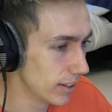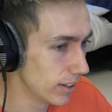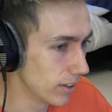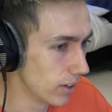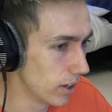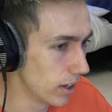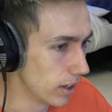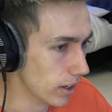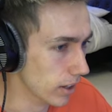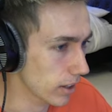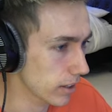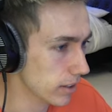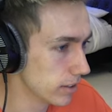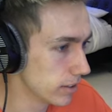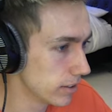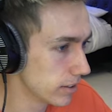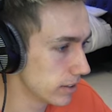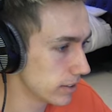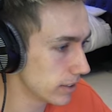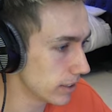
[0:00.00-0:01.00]
Ugh. Uh
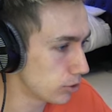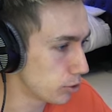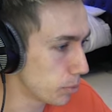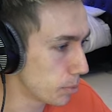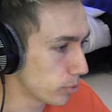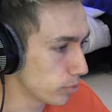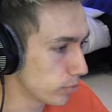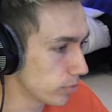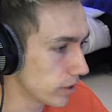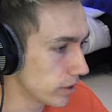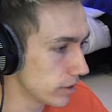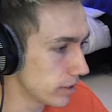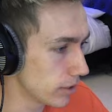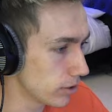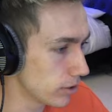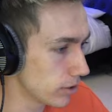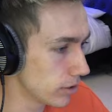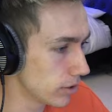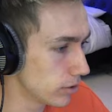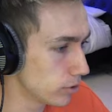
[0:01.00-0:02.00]
-oh. Is that triple? Is that
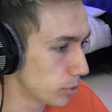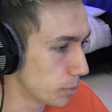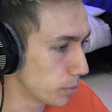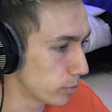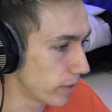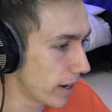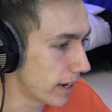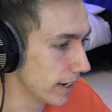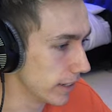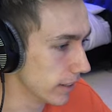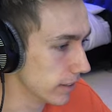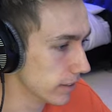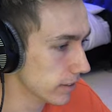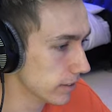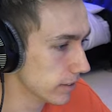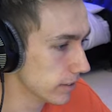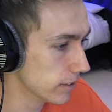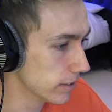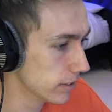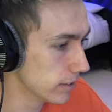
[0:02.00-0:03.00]
triple rain?
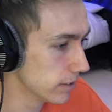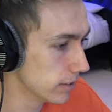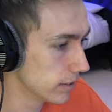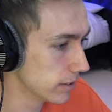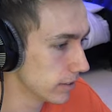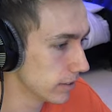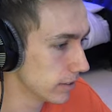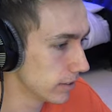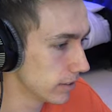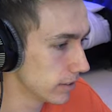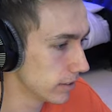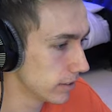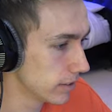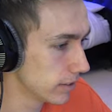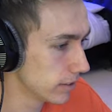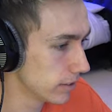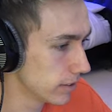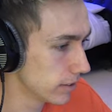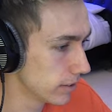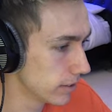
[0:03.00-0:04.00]

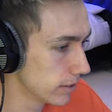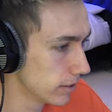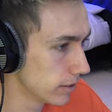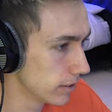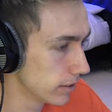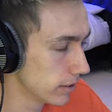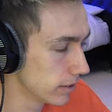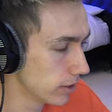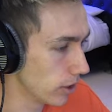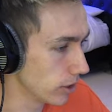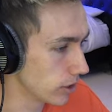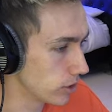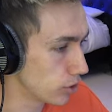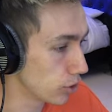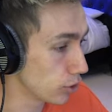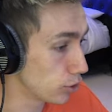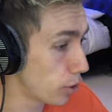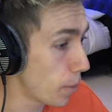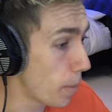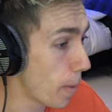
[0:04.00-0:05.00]
Oh,
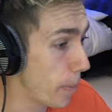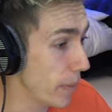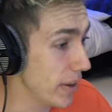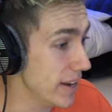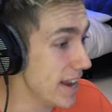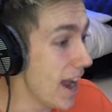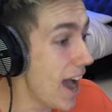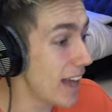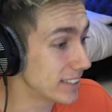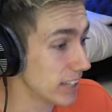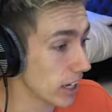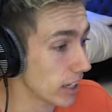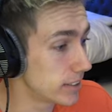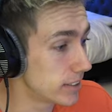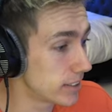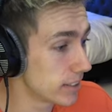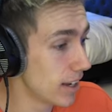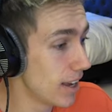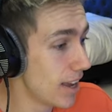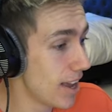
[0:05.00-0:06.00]
uh, my triple pinatas!
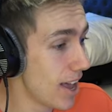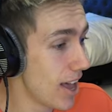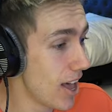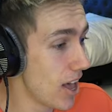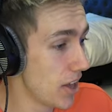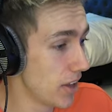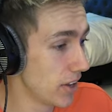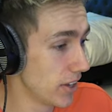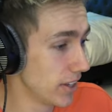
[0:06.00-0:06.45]
I've never seen that